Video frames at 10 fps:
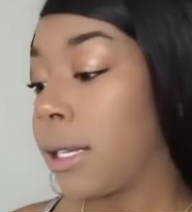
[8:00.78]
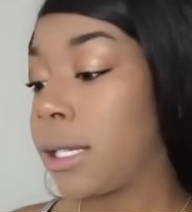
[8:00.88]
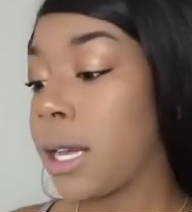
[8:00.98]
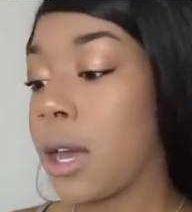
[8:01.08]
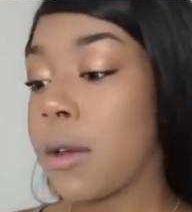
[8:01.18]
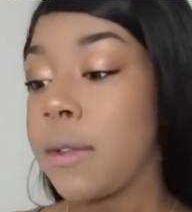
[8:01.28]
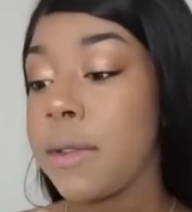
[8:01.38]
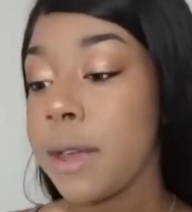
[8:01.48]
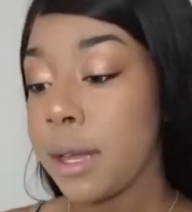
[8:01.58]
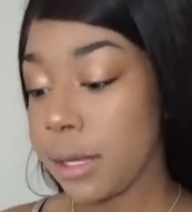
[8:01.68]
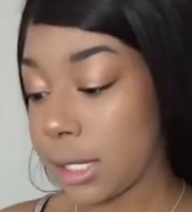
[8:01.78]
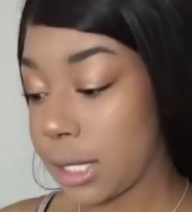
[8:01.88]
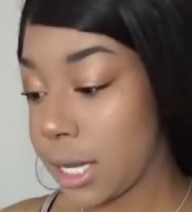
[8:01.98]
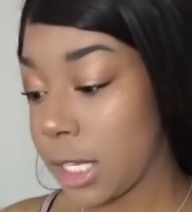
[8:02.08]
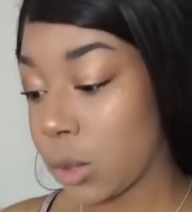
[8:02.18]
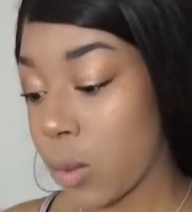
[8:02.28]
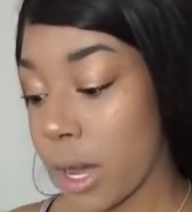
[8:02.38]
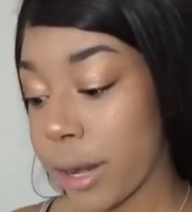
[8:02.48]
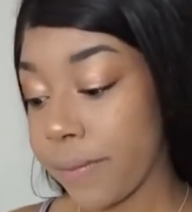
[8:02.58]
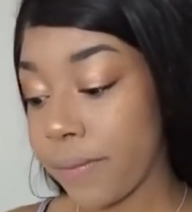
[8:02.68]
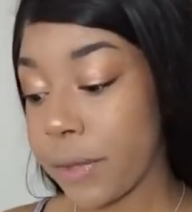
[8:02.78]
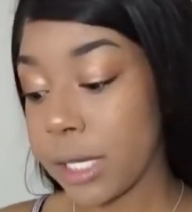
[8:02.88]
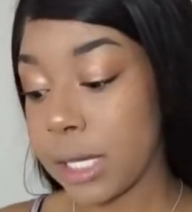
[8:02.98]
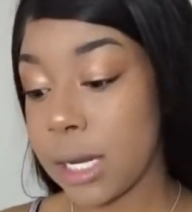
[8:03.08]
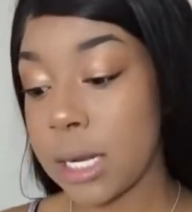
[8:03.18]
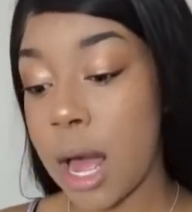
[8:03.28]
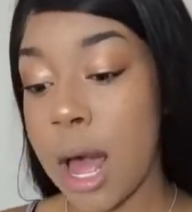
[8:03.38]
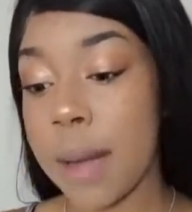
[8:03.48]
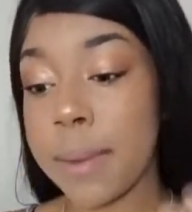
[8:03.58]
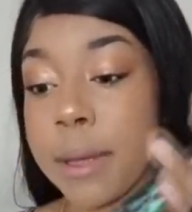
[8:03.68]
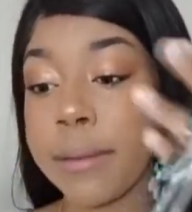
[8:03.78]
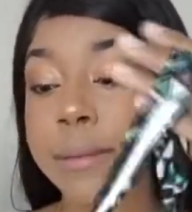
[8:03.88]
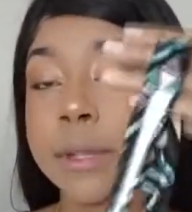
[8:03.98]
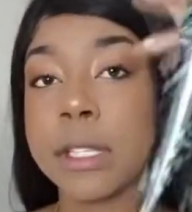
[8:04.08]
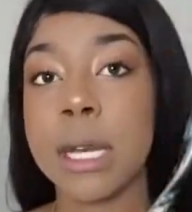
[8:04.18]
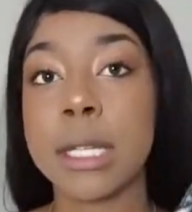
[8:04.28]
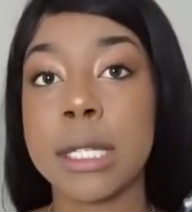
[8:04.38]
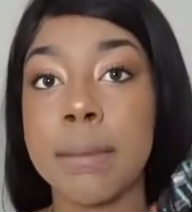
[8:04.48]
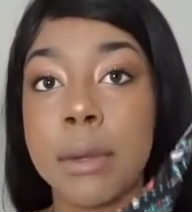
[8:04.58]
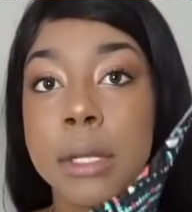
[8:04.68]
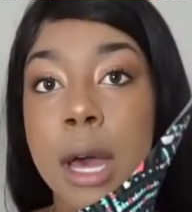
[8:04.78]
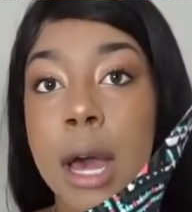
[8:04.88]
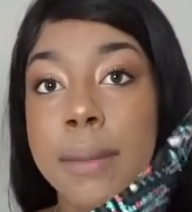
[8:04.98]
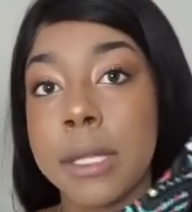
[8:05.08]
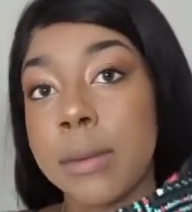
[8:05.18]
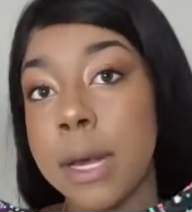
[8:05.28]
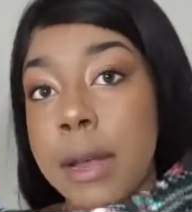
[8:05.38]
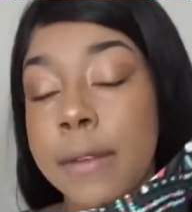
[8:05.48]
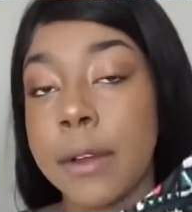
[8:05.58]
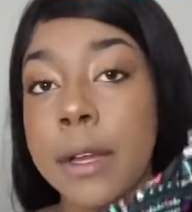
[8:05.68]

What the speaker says: So there's this one. This is a top. It's like a simple top. It's whatever.